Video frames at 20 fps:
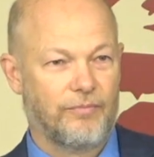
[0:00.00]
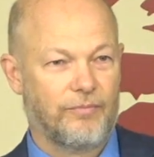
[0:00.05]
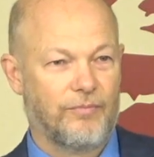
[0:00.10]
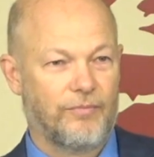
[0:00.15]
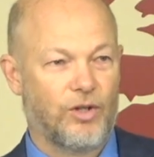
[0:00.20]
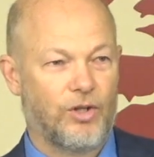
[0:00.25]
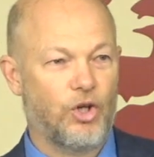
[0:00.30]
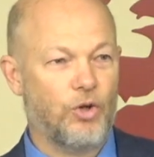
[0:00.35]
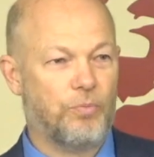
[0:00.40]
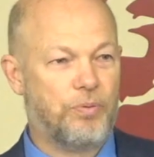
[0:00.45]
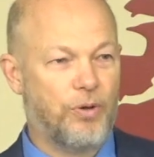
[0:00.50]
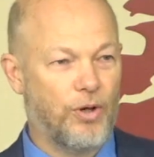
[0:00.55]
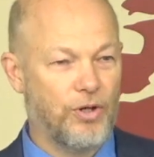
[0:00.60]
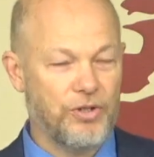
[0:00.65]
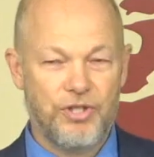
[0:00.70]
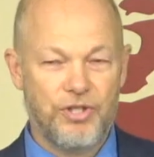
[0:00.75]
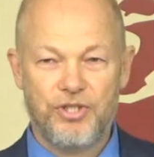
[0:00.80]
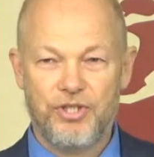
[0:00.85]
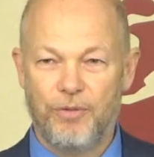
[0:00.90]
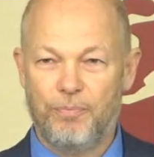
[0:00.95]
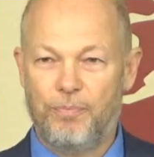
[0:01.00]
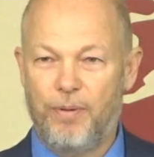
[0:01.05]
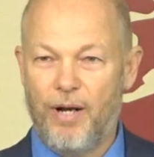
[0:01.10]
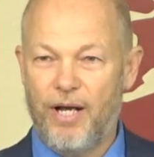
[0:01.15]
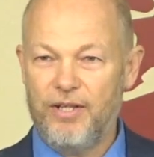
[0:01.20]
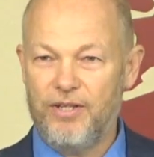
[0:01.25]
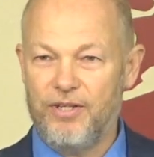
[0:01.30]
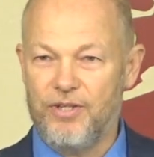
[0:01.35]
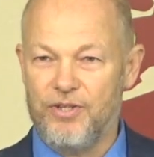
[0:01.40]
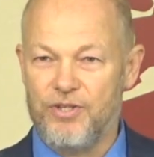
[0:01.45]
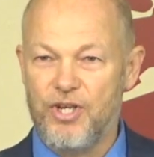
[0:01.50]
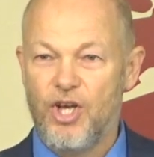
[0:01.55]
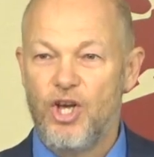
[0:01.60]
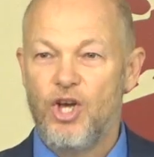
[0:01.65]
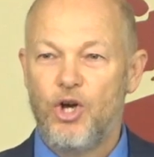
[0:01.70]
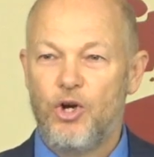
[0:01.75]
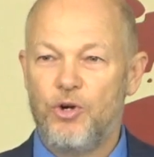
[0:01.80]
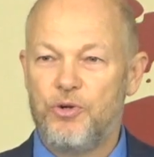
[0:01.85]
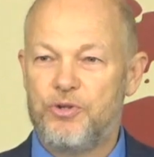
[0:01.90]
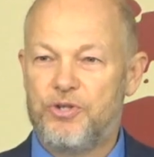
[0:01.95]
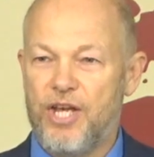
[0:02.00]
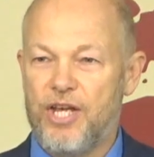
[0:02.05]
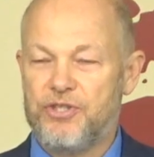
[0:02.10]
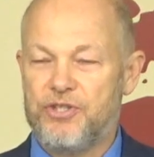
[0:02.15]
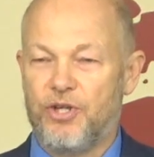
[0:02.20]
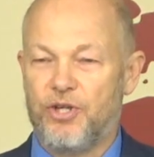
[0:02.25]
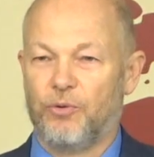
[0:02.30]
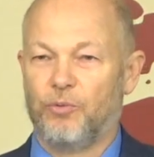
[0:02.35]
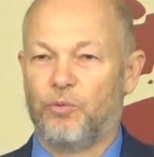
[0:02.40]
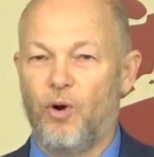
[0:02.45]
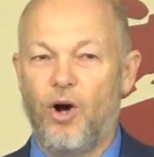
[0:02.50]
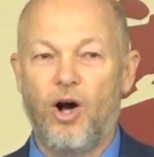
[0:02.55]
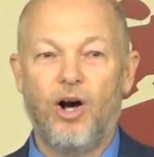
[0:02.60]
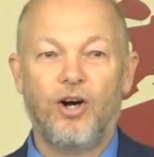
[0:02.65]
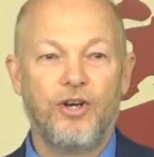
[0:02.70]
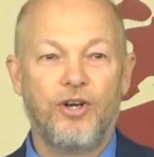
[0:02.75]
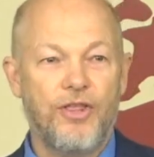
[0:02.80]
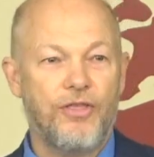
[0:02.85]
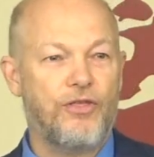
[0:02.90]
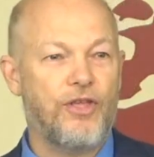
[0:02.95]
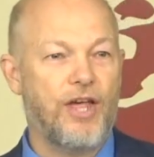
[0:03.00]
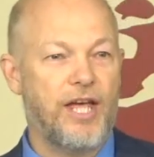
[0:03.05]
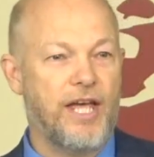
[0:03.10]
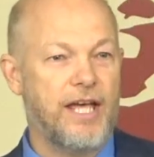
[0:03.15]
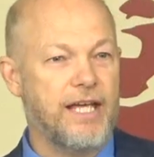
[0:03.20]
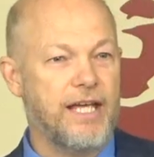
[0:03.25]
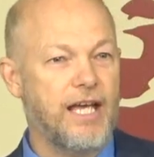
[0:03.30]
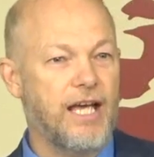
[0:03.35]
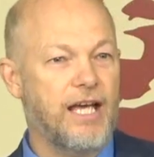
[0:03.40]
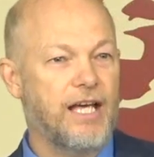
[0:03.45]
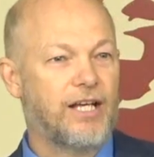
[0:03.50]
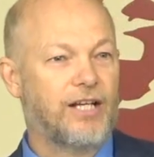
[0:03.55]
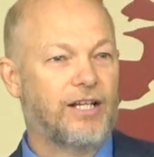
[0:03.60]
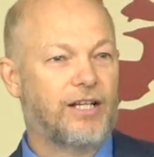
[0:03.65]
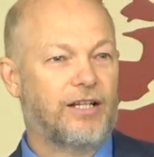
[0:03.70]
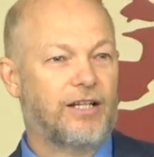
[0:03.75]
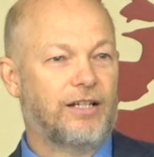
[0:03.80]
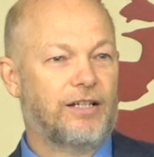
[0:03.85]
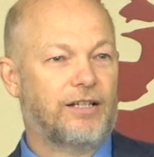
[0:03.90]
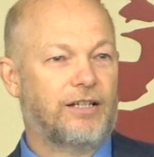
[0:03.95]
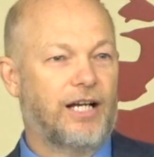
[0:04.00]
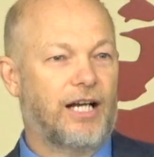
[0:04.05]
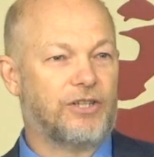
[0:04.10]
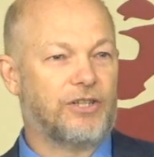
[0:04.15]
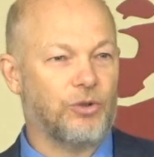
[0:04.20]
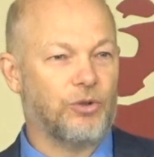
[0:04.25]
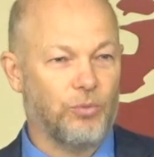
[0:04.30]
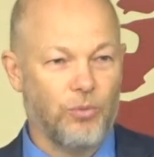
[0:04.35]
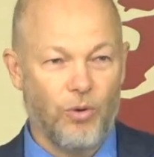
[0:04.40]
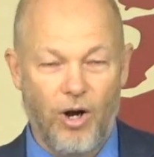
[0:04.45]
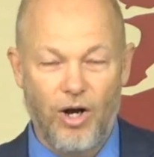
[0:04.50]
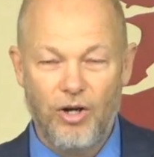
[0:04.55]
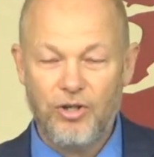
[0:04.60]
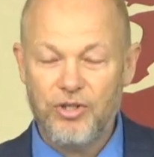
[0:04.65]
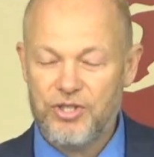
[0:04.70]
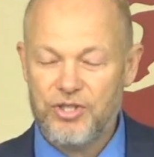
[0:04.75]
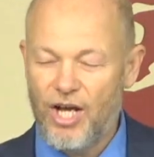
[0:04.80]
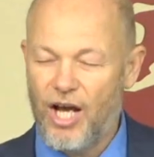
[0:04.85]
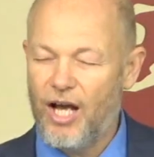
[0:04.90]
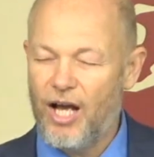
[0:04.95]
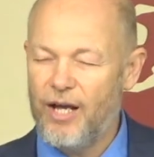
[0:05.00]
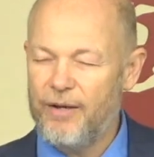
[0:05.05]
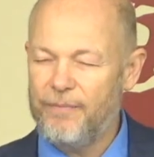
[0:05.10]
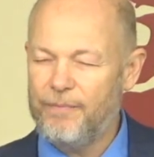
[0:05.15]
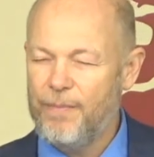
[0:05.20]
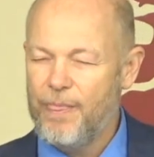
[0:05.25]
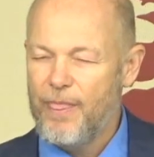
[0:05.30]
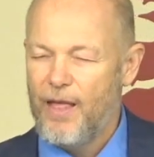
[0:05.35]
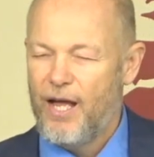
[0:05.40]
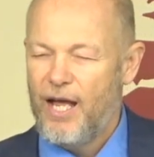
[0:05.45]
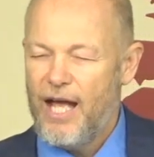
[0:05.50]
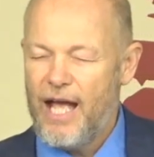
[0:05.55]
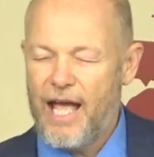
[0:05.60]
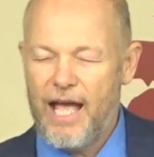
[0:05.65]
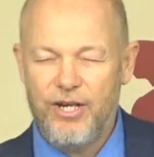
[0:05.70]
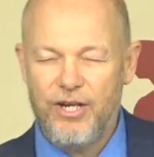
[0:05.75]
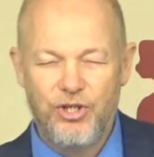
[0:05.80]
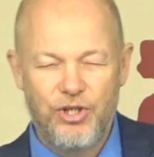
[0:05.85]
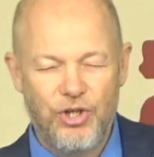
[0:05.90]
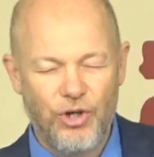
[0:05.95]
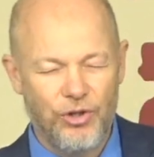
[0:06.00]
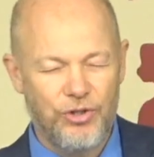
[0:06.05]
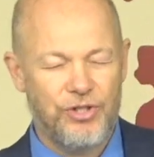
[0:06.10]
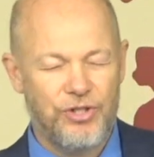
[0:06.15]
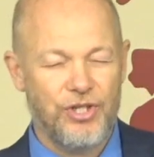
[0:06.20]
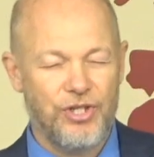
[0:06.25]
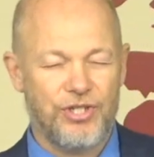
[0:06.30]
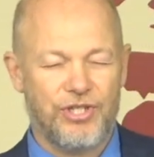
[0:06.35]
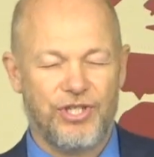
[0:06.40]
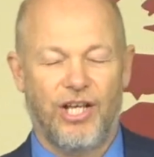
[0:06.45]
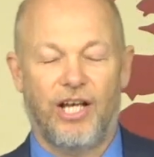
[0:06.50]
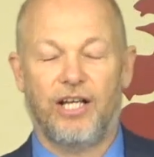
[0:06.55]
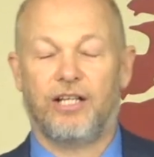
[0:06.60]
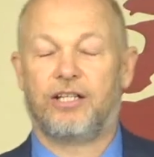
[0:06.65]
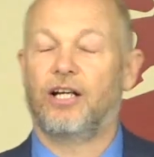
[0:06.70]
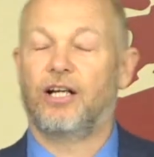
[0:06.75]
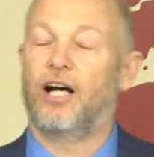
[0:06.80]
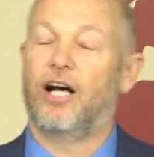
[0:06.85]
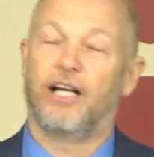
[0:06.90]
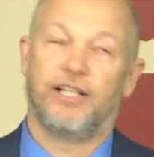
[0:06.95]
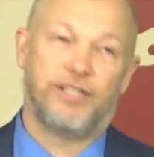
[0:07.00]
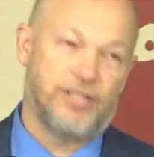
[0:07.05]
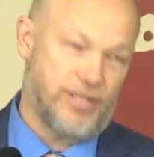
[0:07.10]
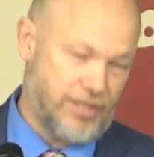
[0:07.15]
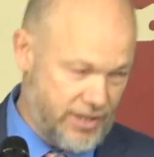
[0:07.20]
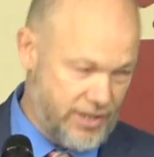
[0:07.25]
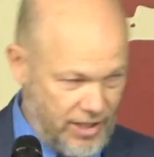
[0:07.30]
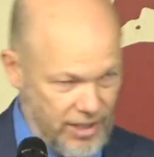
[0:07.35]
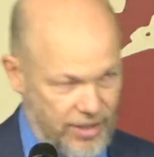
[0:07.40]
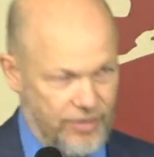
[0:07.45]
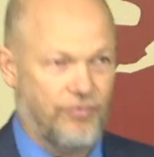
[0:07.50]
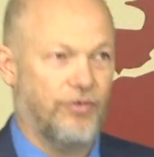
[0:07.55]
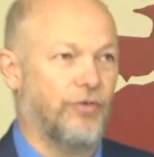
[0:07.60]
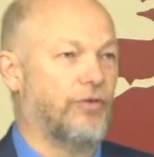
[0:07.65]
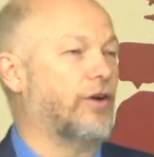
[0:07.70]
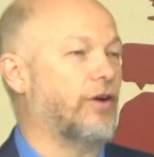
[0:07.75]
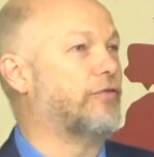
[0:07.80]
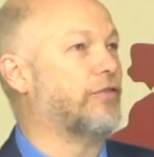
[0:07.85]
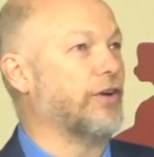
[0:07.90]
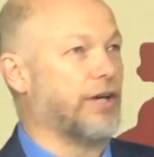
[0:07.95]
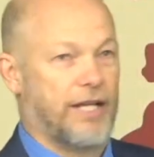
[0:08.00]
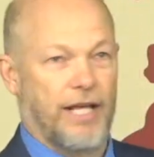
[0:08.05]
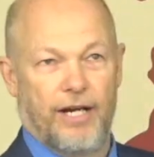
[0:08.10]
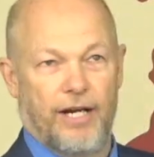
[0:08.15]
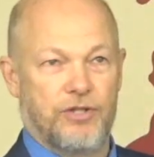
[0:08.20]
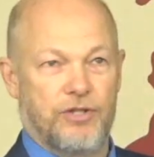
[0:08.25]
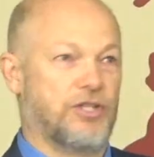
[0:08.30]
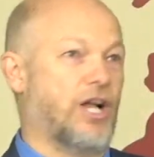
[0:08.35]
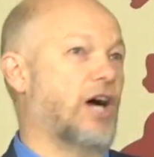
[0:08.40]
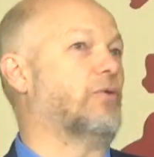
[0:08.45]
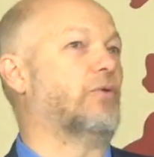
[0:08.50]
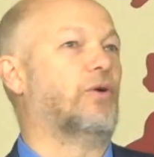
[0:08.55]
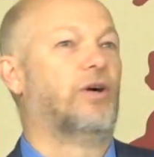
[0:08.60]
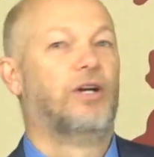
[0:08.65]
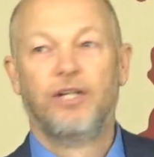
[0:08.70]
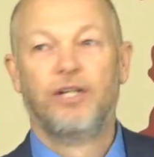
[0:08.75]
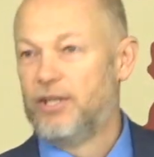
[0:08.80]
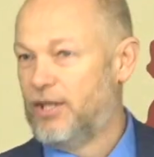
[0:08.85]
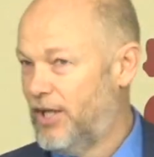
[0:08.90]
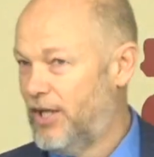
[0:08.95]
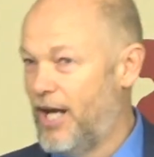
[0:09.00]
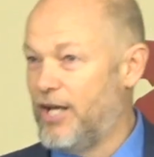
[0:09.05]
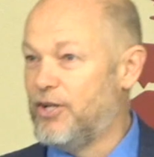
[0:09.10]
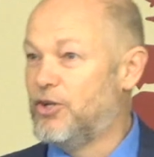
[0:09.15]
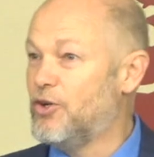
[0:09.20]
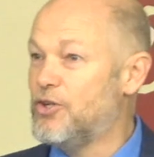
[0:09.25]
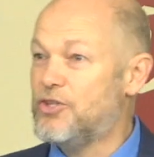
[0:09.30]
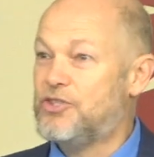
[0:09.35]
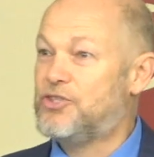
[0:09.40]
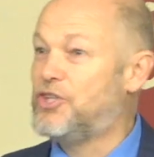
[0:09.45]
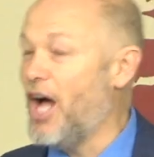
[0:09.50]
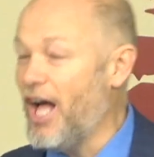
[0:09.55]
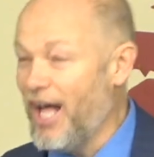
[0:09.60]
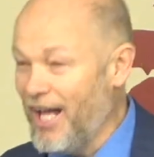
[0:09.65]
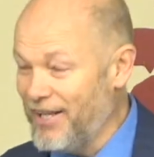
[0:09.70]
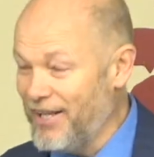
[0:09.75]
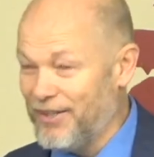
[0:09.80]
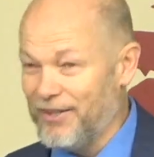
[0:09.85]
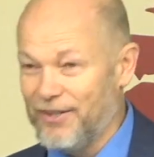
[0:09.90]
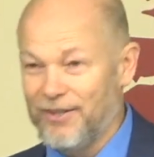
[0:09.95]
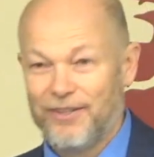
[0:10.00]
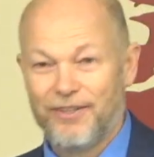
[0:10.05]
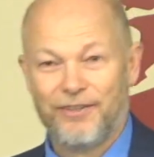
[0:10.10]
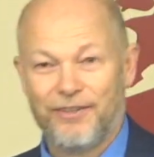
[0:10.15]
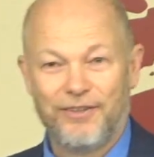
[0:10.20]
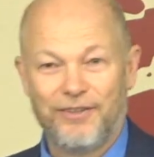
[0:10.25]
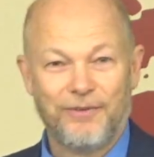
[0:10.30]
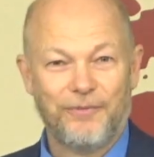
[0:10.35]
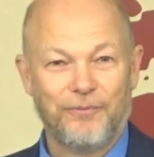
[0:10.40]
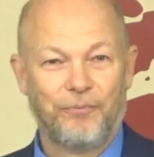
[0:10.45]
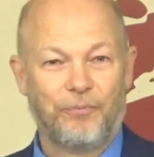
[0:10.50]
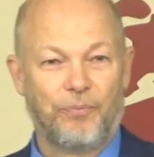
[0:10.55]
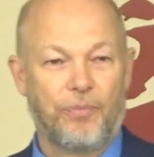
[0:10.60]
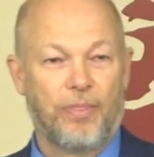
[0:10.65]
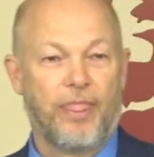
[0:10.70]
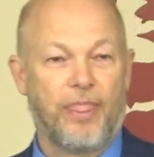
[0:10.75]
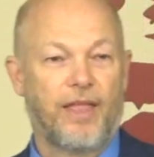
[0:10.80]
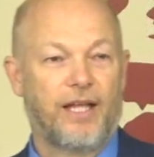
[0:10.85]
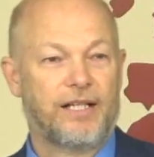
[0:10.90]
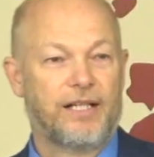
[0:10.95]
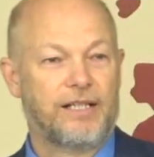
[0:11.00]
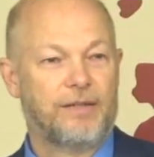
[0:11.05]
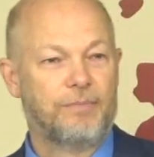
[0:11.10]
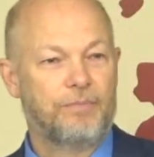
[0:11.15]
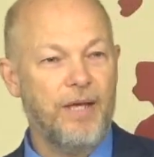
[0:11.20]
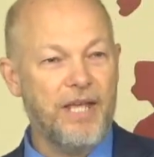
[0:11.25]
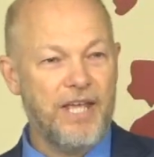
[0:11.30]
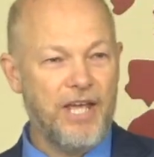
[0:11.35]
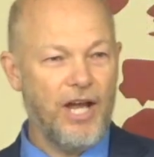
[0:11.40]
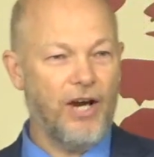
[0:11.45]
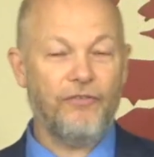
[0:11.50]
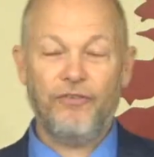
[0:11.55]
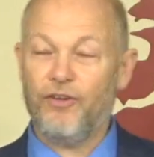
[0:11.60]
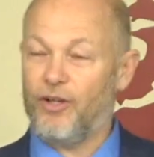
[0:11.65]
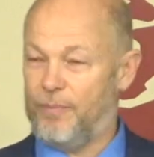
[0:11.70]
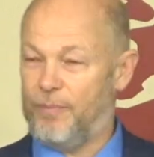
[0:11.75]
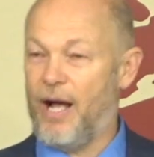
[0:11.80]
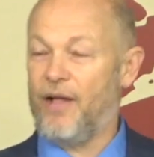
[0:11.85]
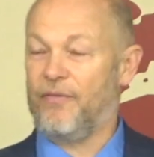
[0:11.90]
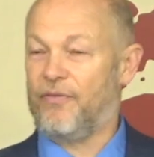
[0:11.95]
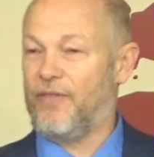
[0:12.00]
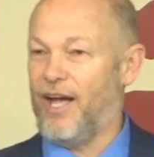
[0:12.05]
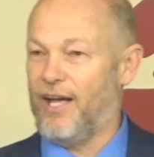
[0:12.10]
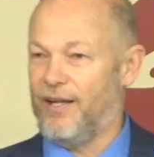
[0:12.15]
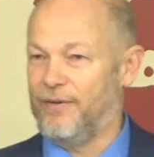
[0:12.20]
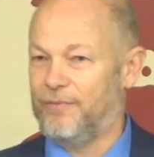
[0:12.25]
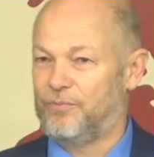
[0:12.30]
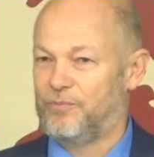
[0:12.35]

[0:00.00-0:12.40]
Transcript: Who pushes your buttons. Who says the wrong thing at the wrong time. And you're just like, oh, I just forget it. And you're just done. Be careful about that.